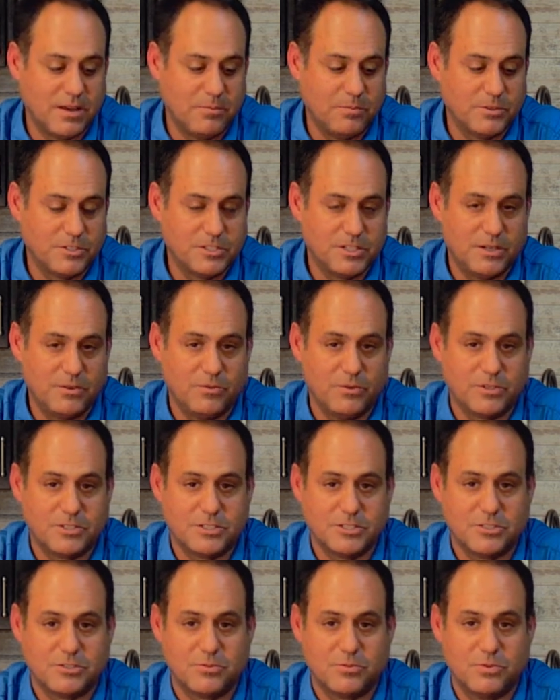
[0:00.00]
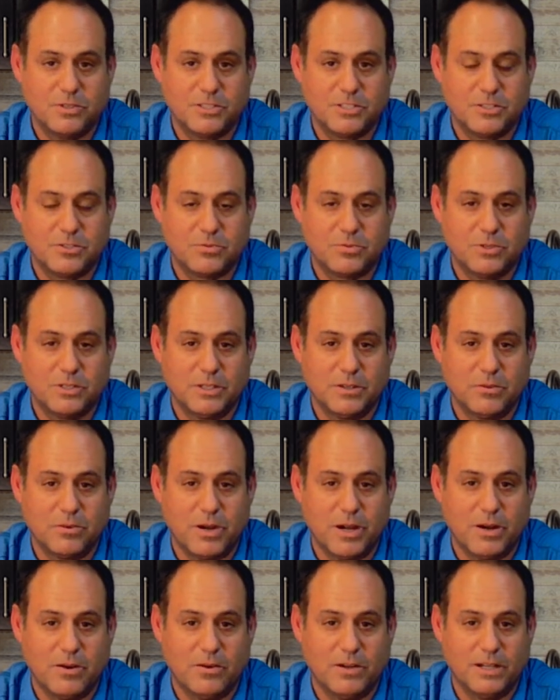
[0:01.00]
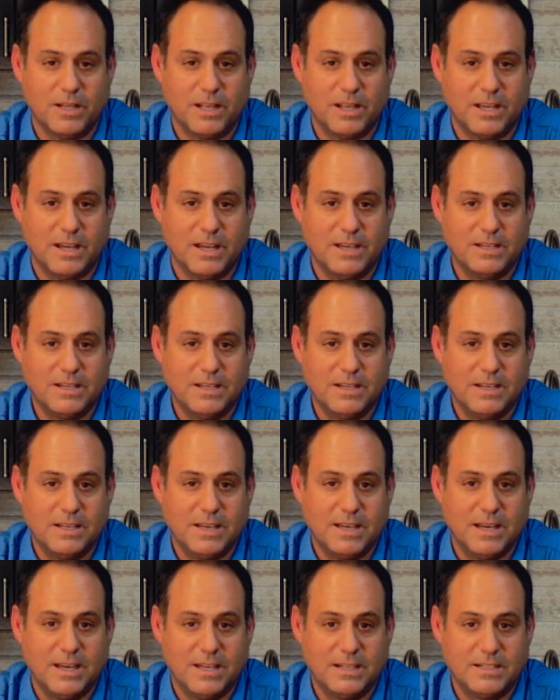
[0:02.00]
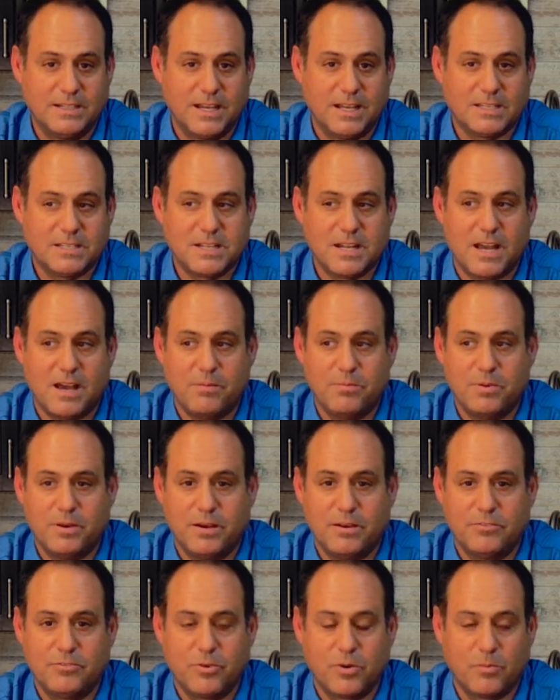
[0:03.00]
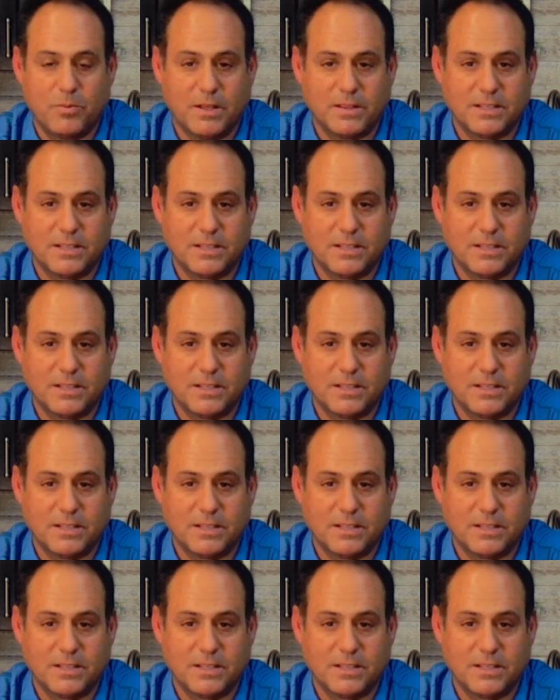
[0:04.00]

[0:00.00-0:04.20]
machine, which is which is really rare in a, uh, a desktop uh, format.